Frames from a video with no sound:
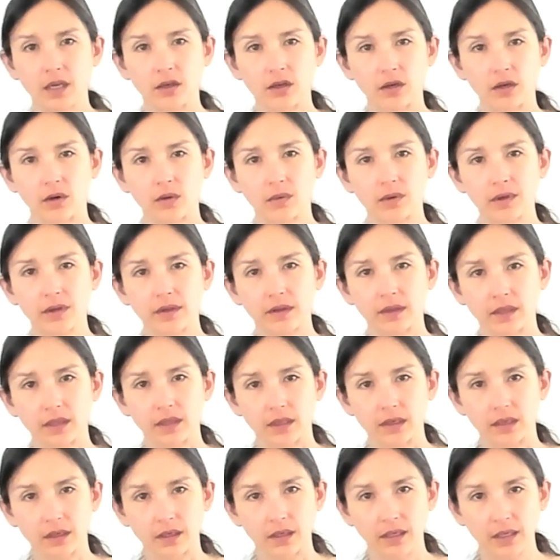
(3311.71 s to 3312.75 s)
go
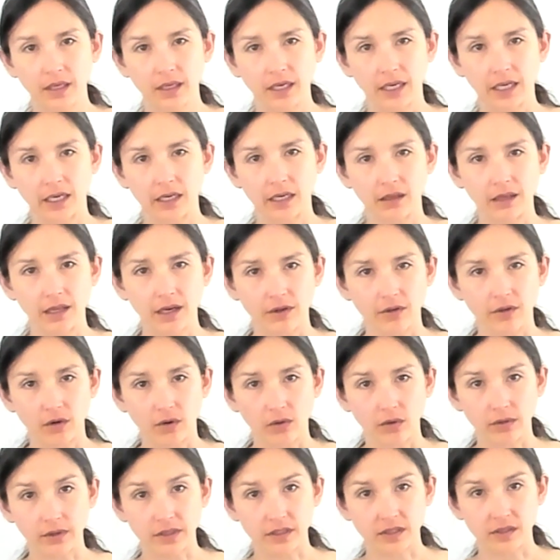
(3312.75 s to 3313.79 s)
within and allow the
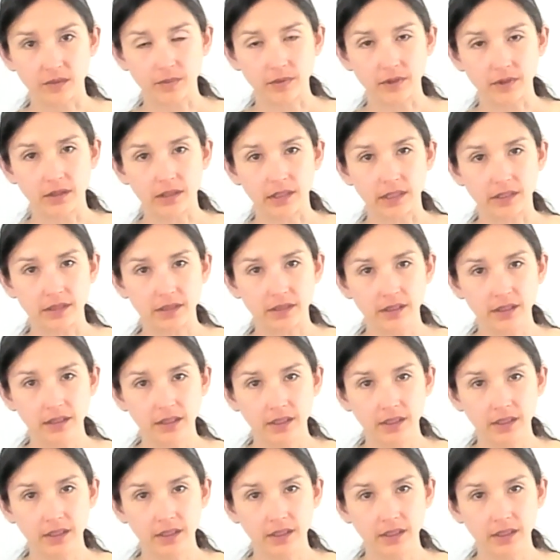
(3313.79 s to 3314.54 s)
Holy Spirit